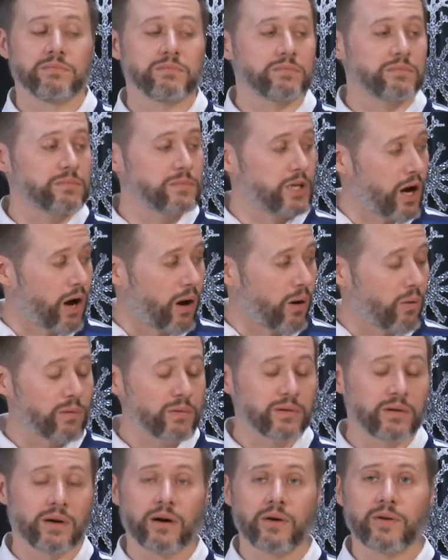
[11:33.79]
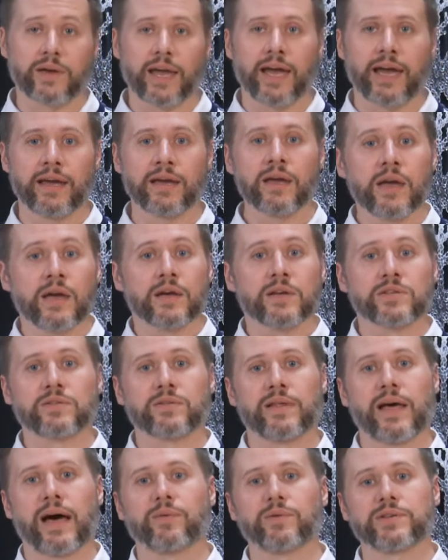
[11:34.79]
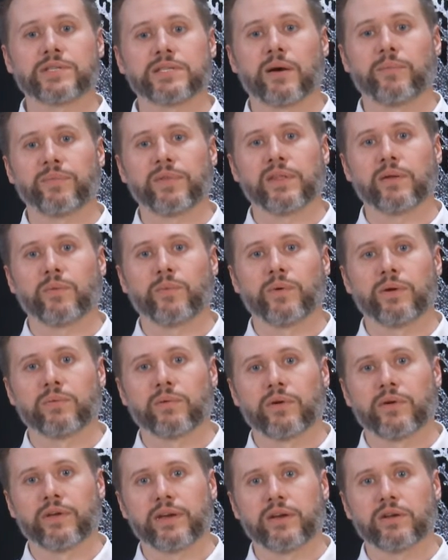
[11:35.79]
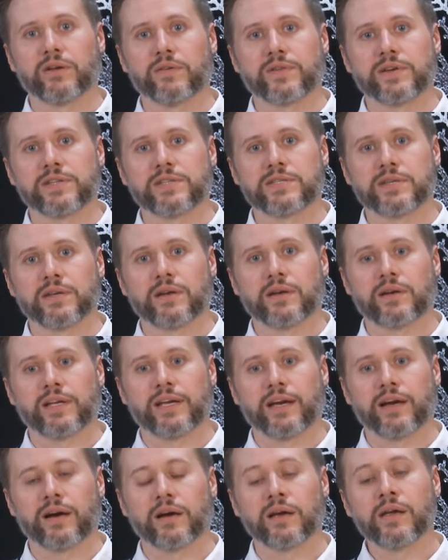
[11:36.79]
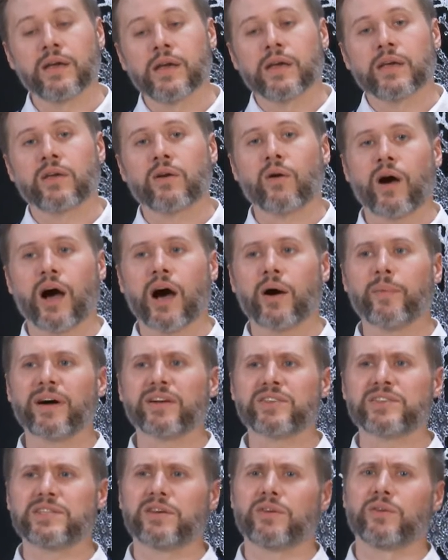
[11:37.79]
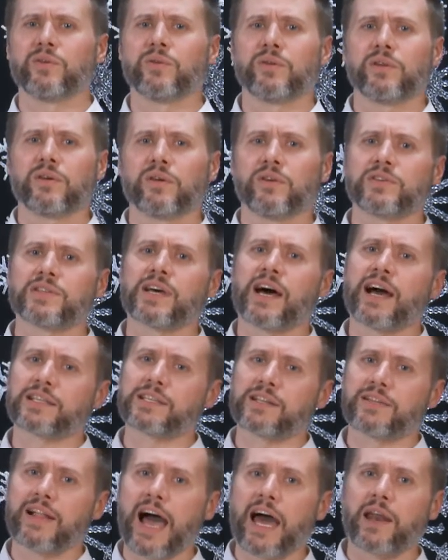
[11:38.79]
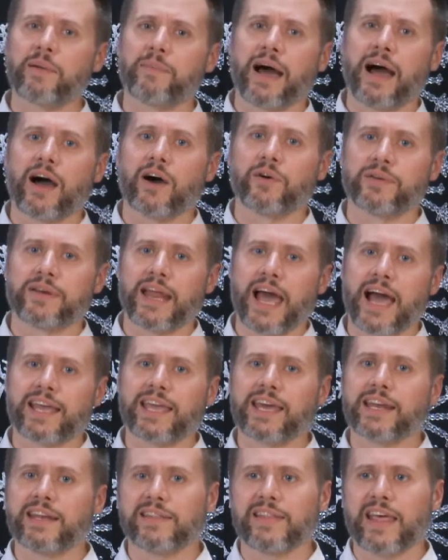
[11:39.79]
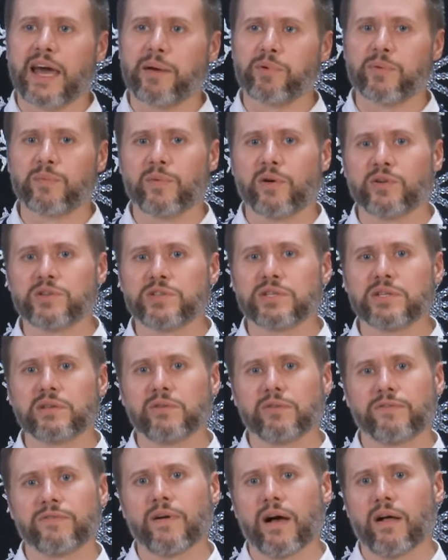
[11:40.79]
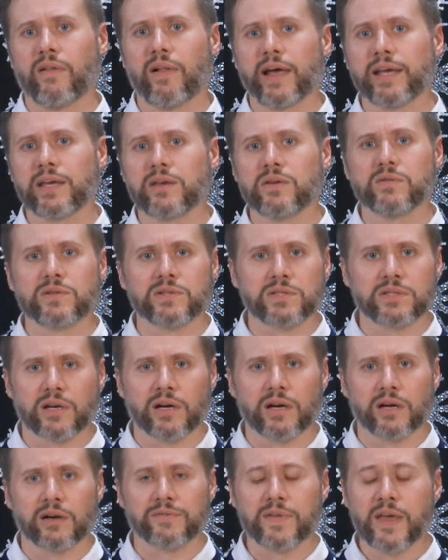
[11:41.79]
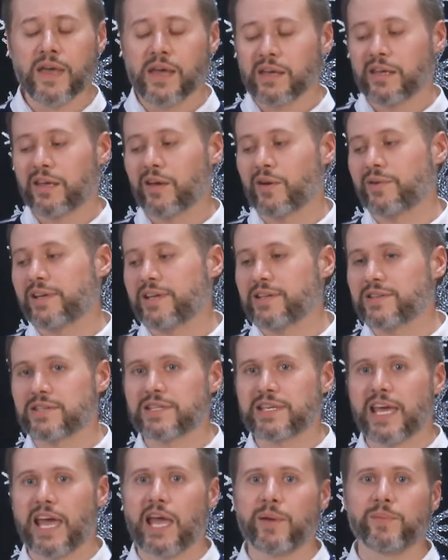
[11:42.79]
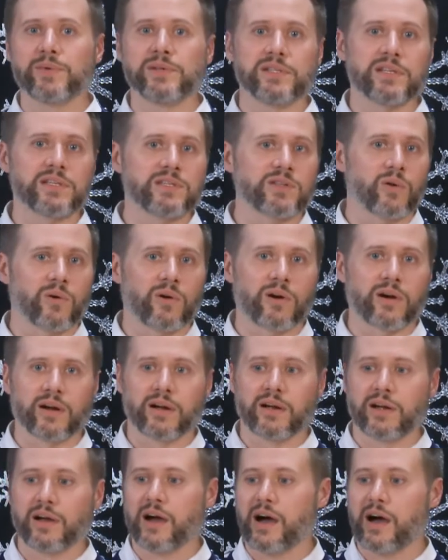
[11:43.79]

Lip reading: No. Okay. So that was something that we really could have considered here. How about you? You talked a lot about not getting that promotion you felt like you deserved. And he just came in the door,